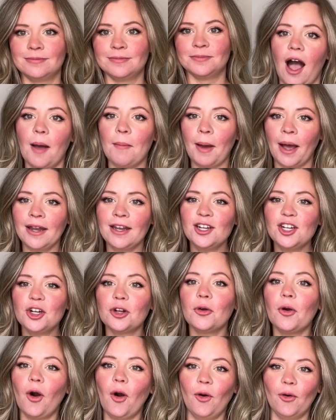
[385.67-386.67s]
I might need to
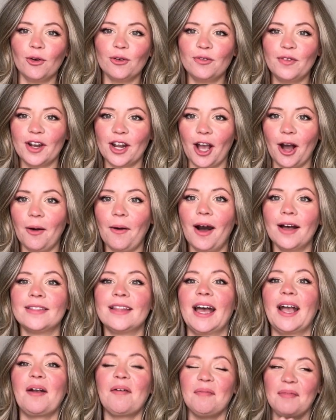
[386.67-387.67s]
do a whole video on
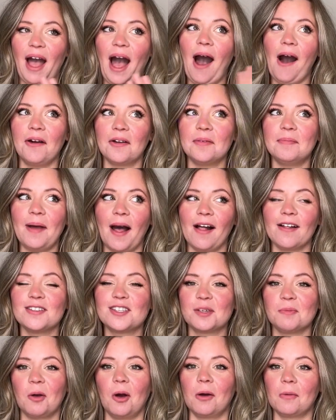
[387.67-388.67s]
like how to balance
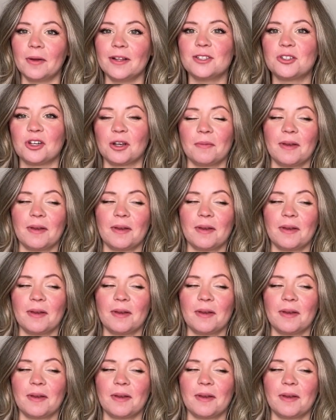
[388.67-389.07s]
your bow on one string,